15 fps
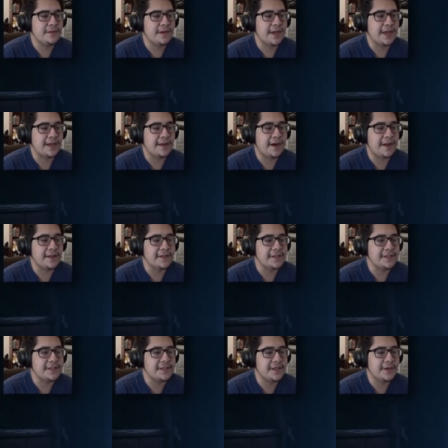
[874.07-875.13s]

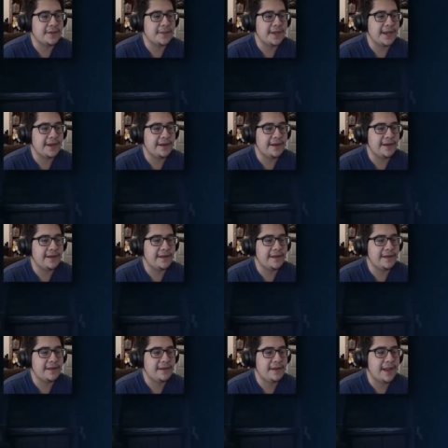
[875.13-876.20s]
acknowledge. You want me to carry it?
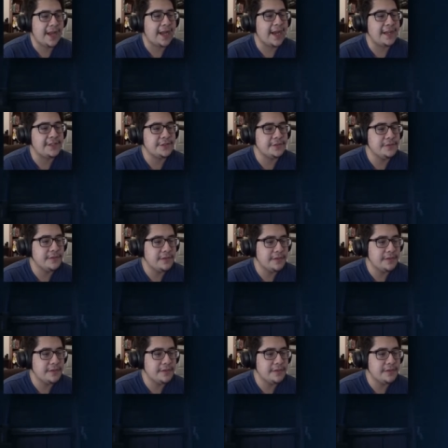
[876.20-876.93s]
I got you.